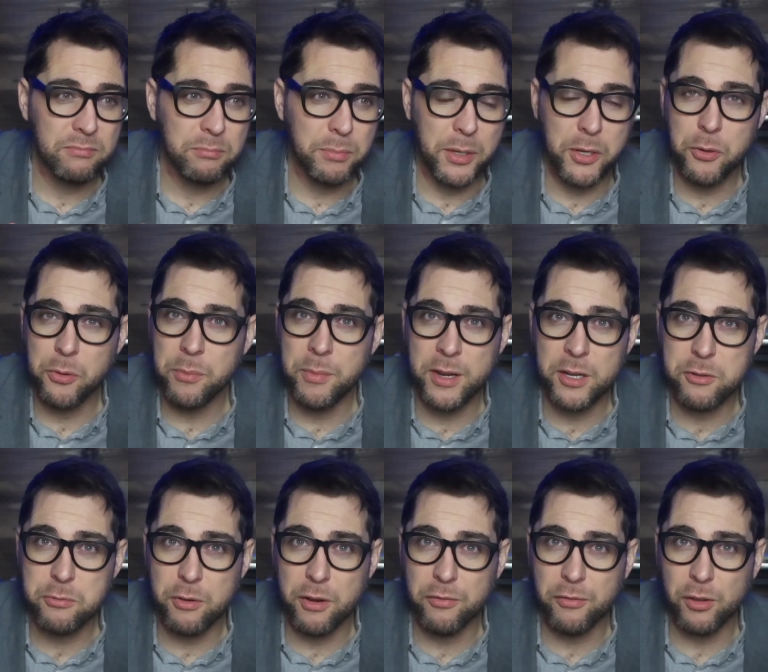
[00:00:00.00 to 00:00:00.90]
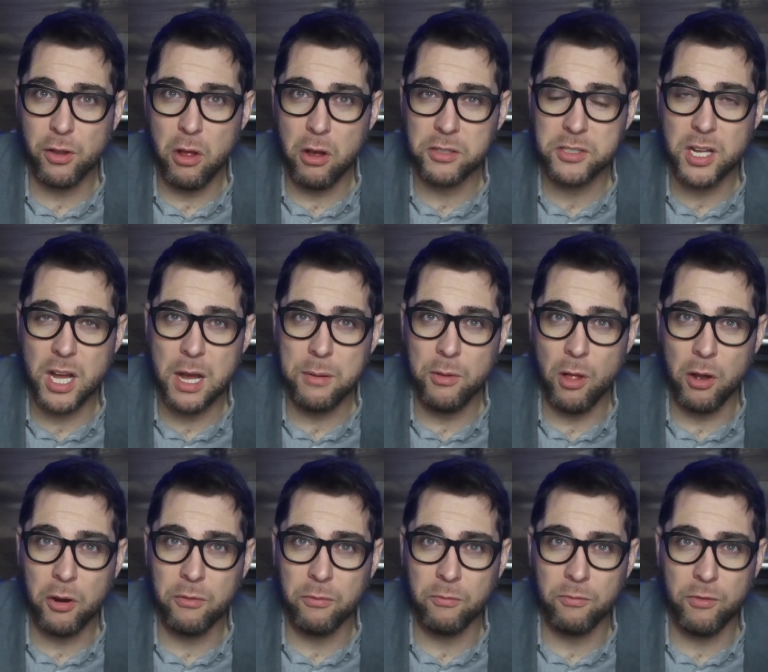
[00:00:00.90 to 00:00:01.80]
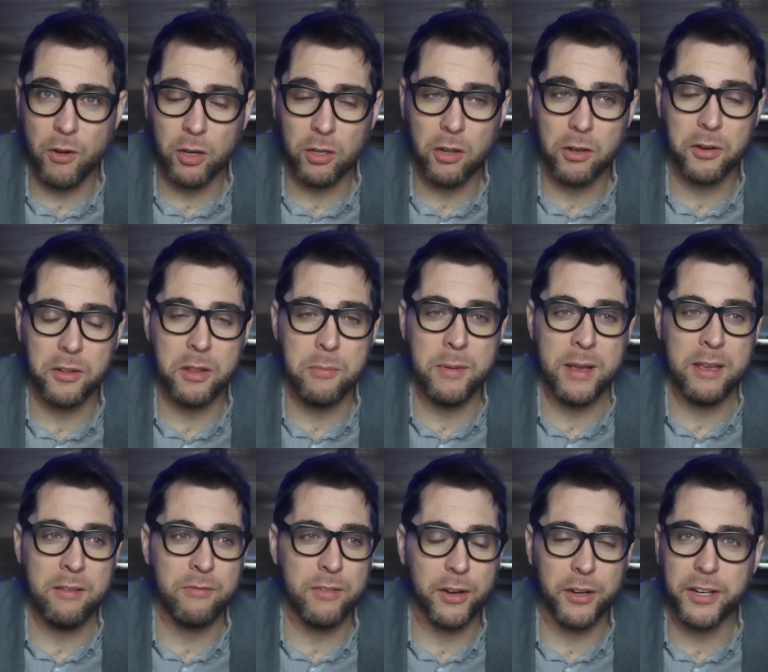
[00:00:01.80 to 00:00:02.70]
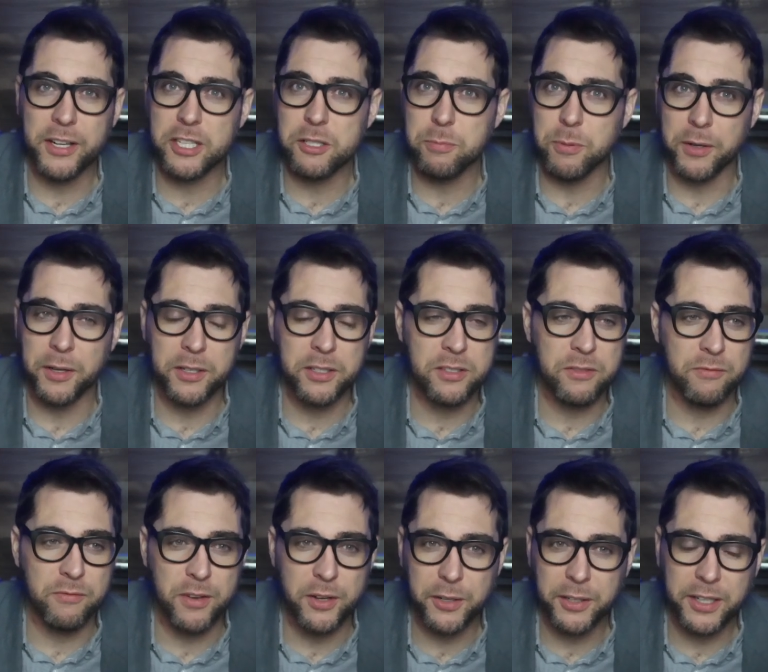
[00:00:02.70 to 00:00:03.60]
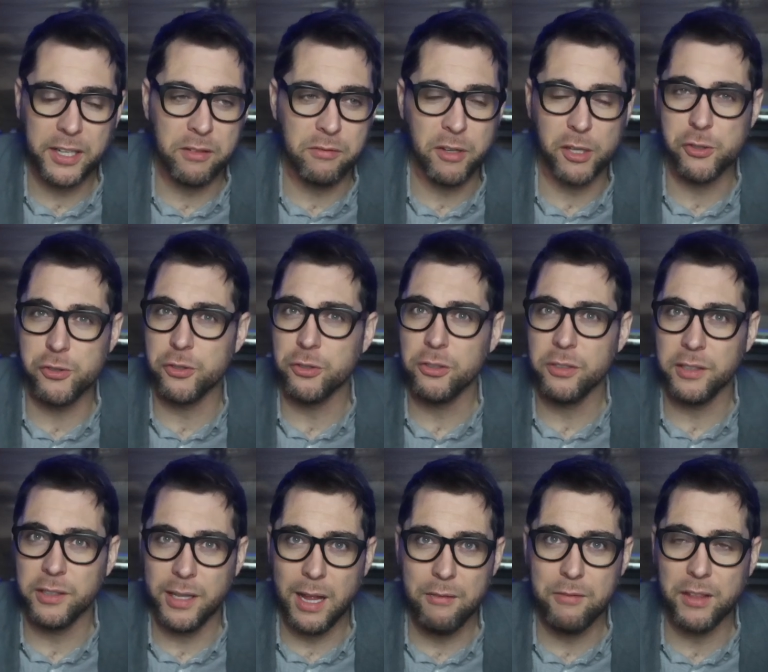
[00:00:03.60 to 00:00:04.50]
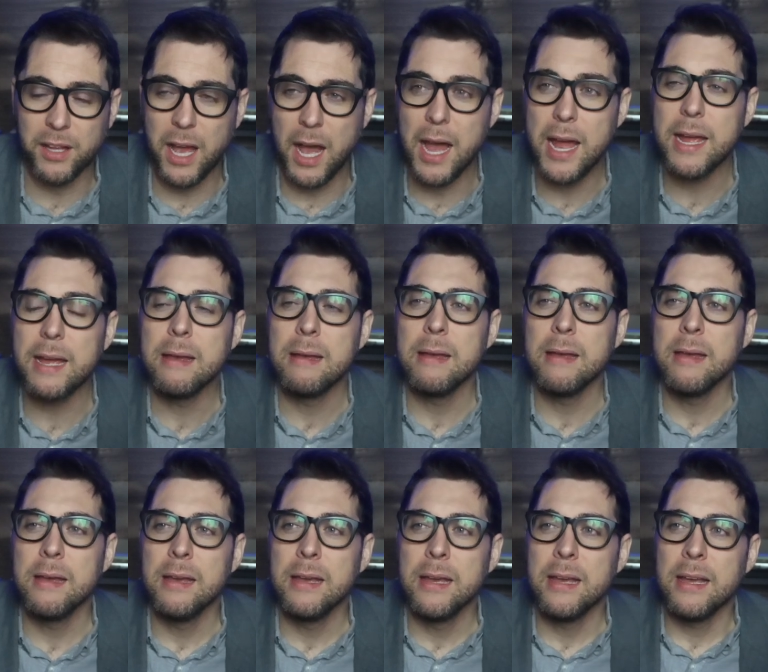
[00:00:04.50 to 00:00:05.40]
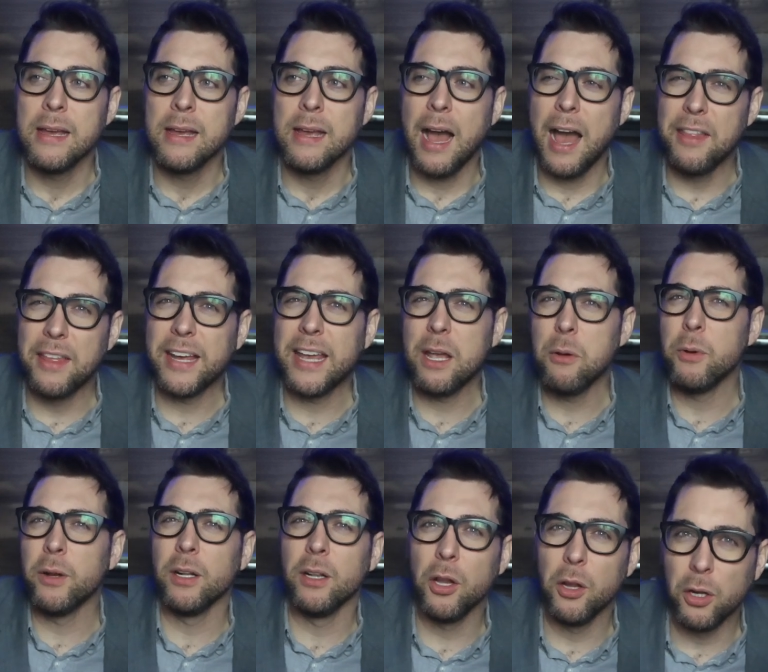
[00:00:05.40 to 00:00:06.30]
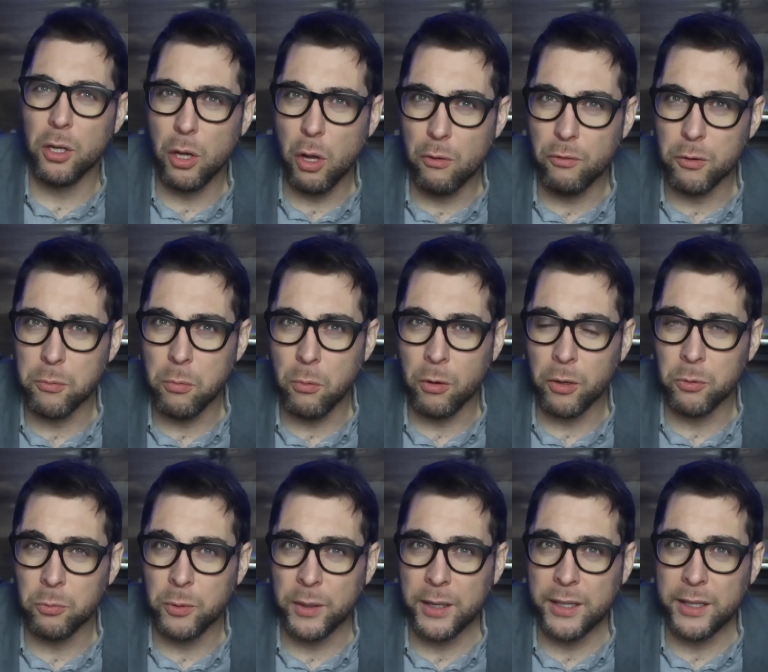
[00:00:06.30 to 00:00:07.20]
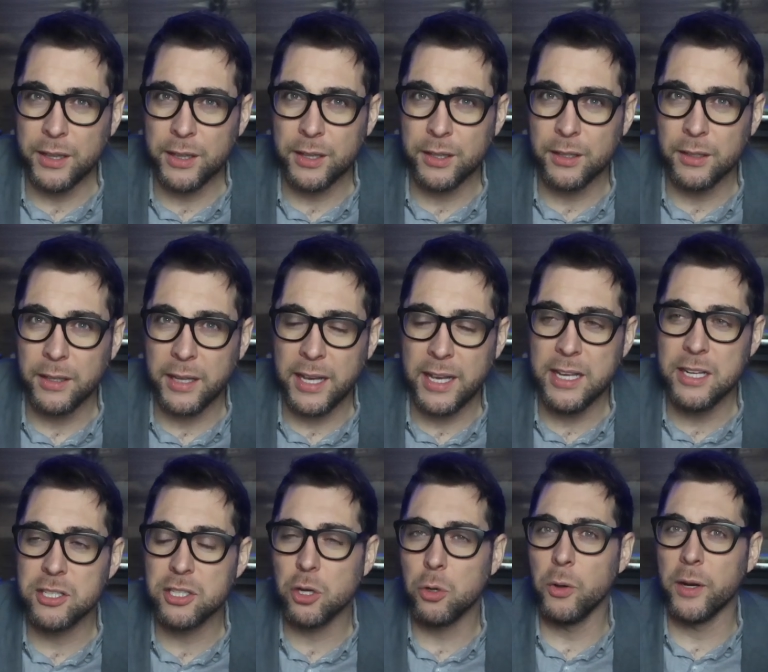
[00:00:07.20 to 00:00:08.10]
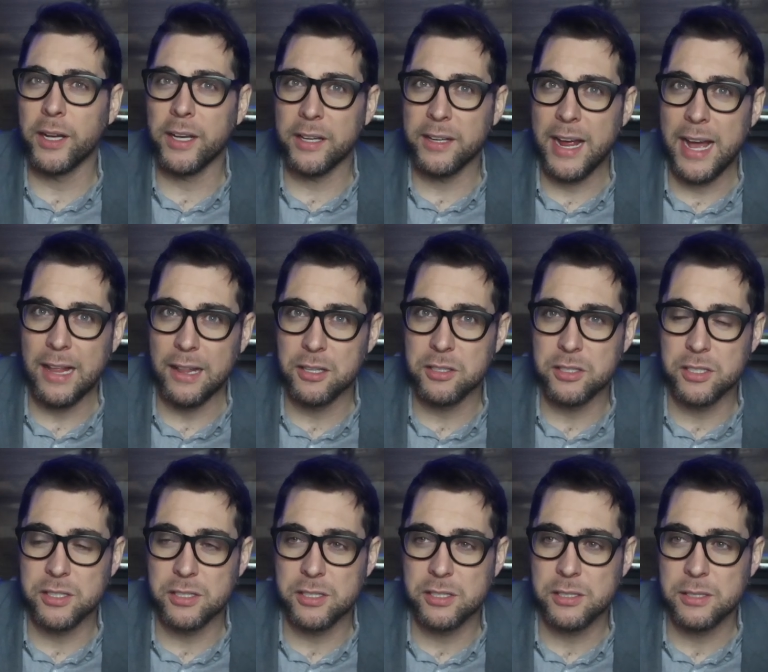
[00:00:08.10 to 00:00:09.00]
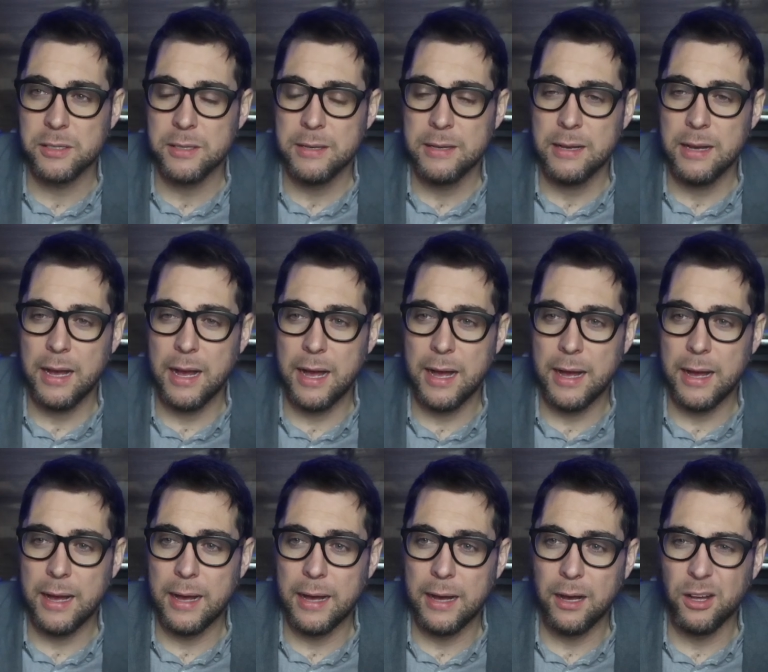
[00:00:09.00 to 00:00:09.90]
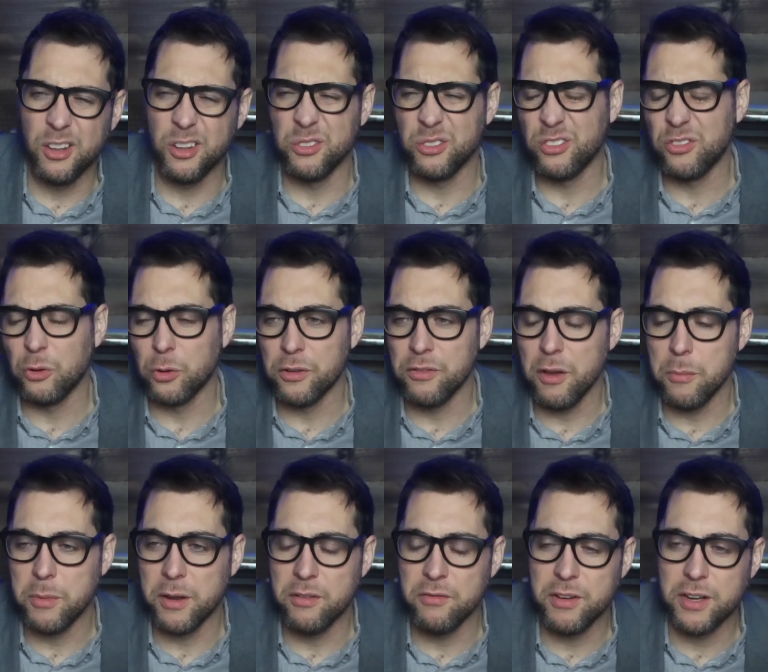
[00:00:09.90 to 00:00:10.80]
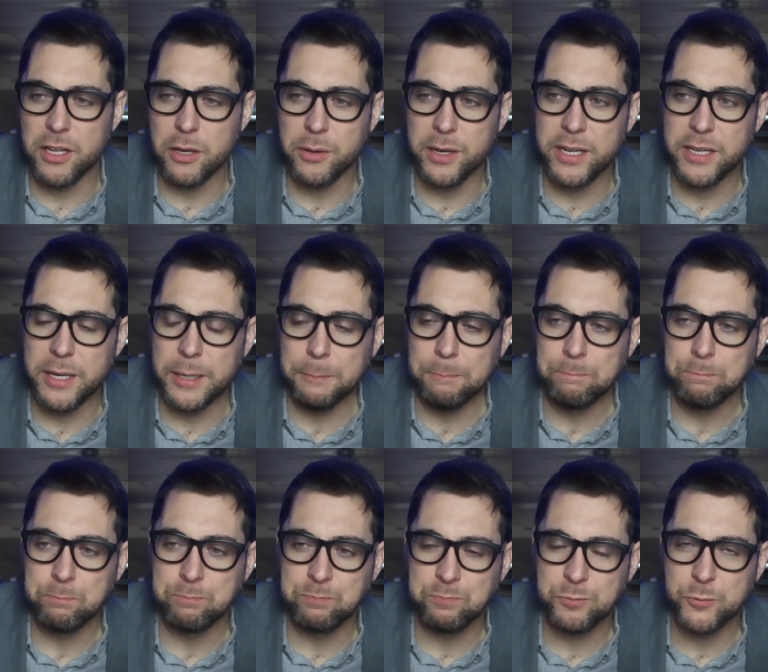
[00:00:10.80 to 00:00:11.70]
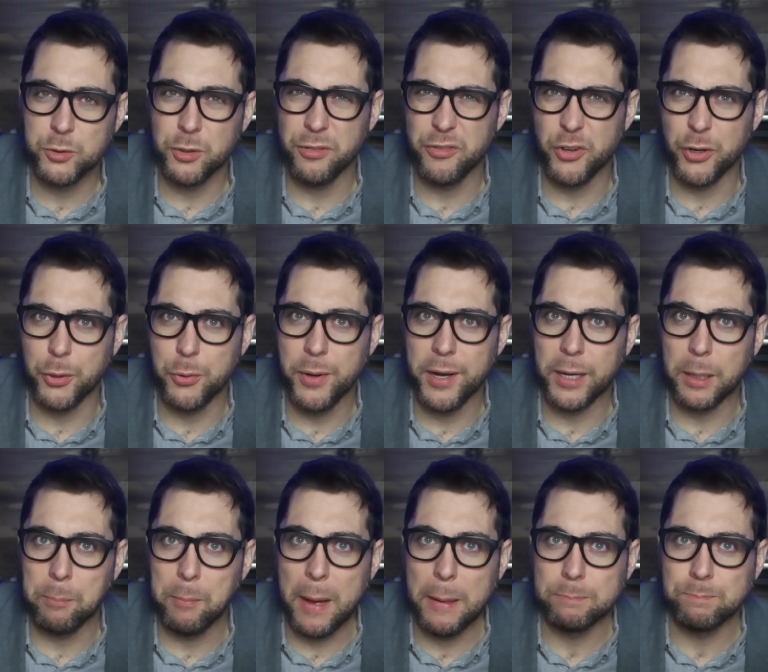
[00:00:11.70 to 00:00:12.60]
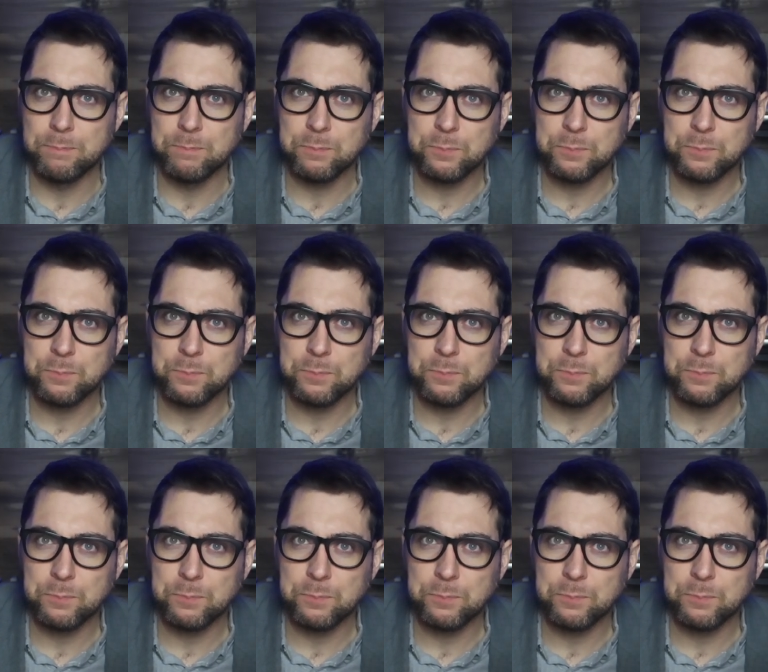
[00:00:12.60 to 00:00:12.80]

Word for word: Been doing ministry for a long time, long, far longer than me. Very experienced, very convictional. Love the guy. I think he went a little overboard with his quick analysis. Uh, although it was a forty-five minute video he did, so I'm very quick. But